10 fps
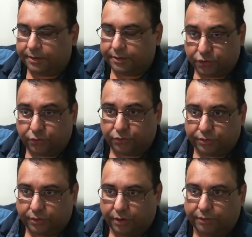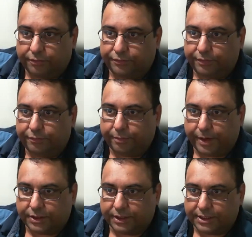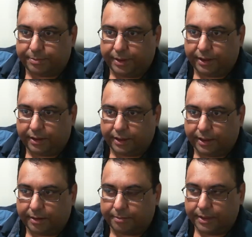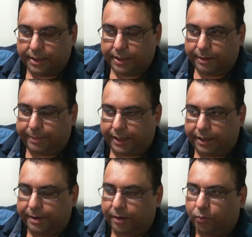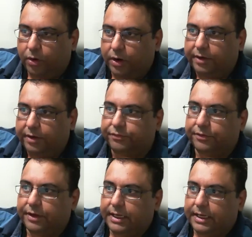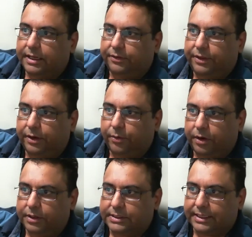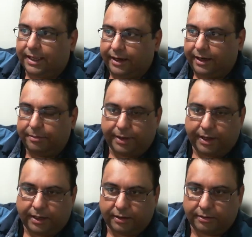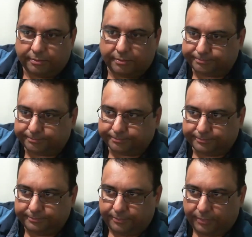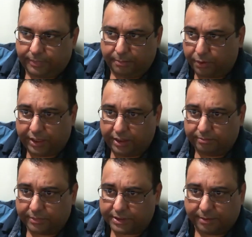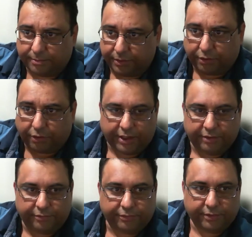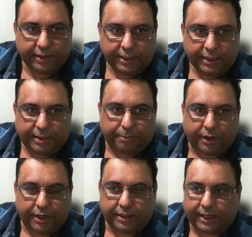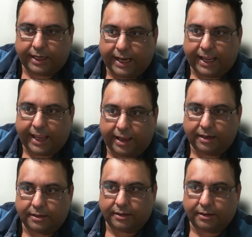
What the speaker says: truth of information that's being bandied about. What if there was an independent body, some authoritative body that had